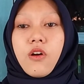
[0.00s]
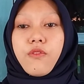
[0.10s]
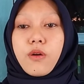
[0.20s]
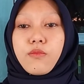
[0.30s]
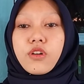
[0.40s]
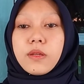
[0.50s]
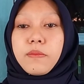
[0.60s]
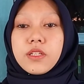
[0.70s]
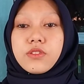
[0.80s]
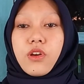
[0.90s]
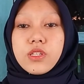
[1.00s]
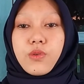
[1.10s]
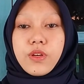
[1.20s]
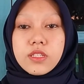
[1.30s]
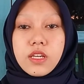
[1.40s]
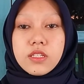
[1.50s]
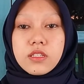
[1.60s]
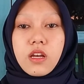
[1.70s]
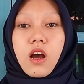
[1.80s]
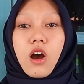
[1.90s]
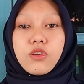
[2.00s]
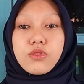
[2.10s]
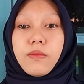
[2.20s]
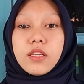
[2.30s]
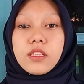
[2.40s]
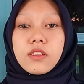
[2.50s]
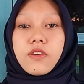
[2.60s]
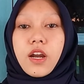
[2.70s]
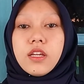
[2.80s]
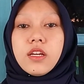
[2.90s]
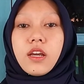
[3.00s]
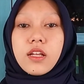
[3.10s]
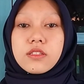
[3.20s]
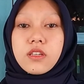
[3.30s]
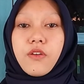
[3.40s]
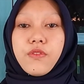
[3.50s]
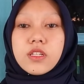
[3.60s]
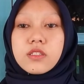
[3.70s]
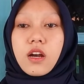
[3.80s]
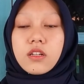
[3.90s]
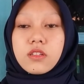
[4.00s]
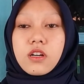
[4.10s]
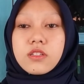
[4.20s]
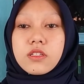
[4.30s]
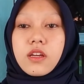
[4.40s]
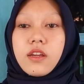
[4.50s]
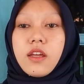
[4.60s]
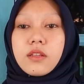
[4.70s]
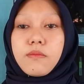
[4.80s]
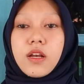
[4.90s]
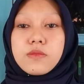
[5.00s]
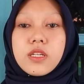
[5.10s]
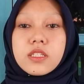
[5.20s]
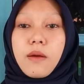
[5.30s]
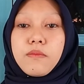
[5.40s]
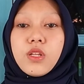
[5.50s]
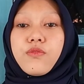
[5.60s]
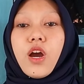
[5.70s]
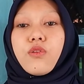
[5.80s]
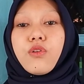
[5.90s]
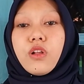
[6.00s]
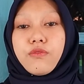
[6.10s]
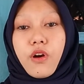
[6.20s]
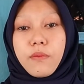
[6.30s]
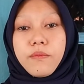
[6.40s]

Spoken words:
For multiple choice quizzes, automatic grading can set instructors that must be submitted via Google Form.